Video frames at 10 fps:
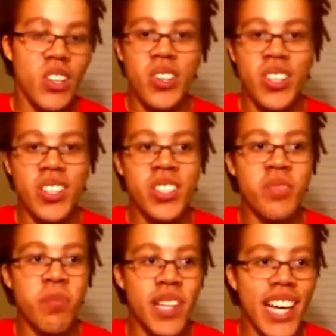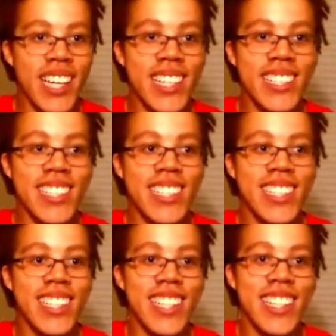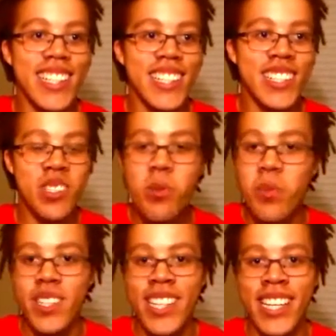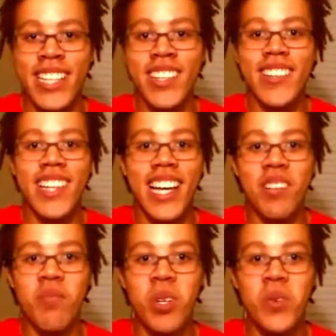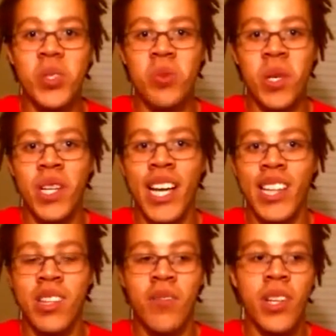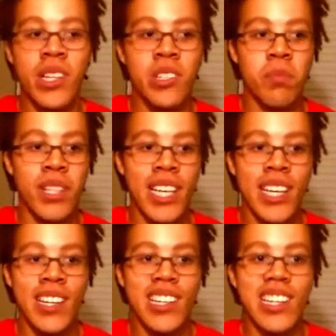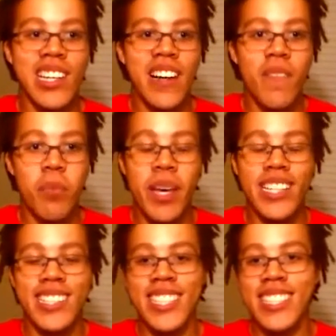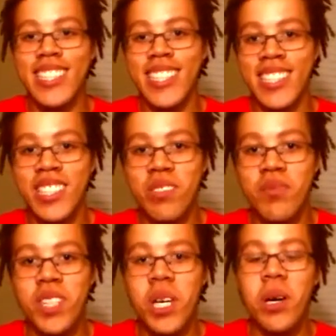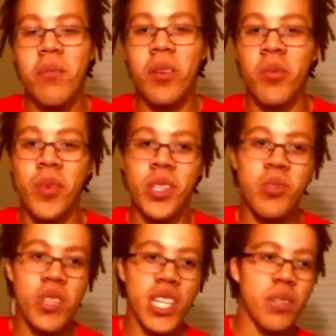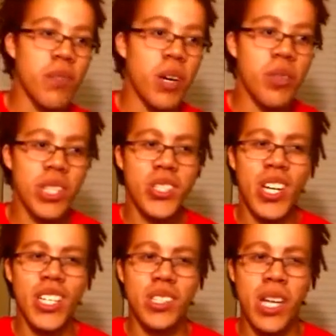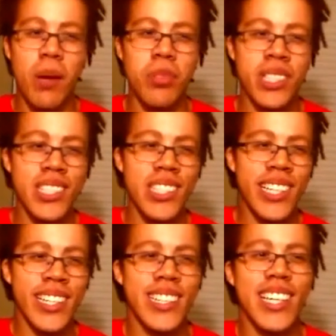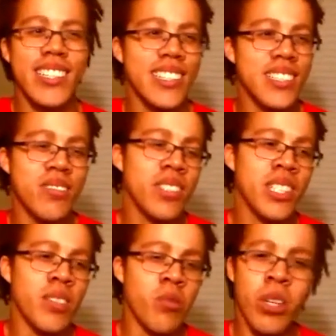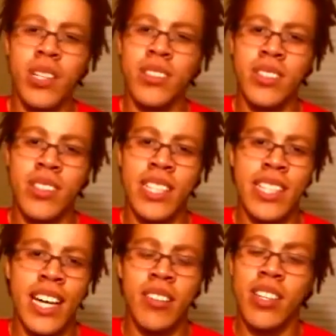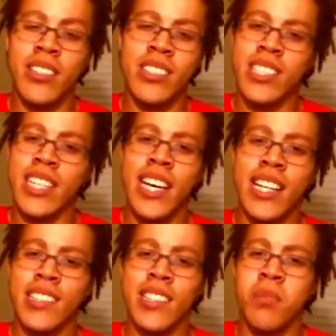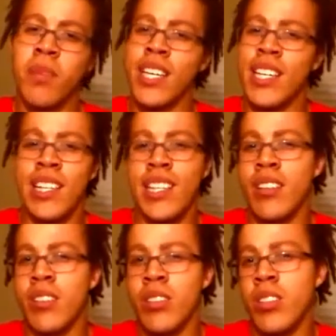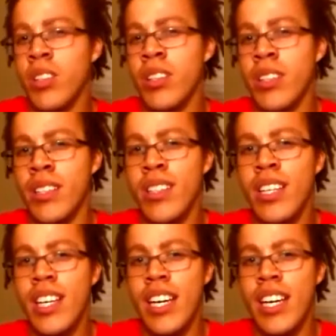you know, your plan isn't stupid. Like, there are a lot of movies where, like, the villain's plan makes sense to them, but when you think about what they're trying to accomplish, it's like, that doesn't really work, dude. Like, that, I don't understand how that's going to make anything good,